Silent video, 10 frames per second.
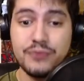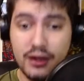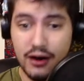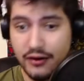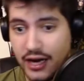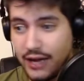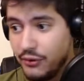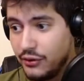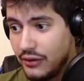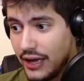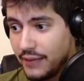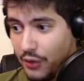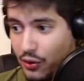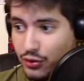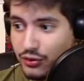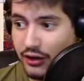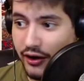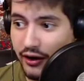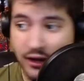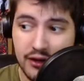are able to like post their
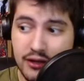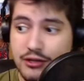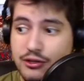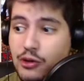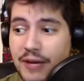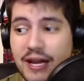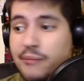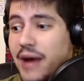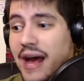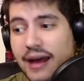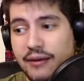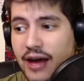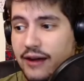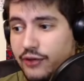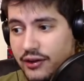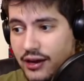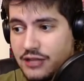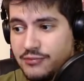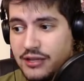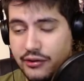stupid and bad
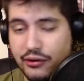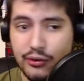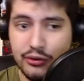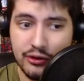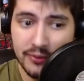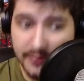advertisements on YouTube.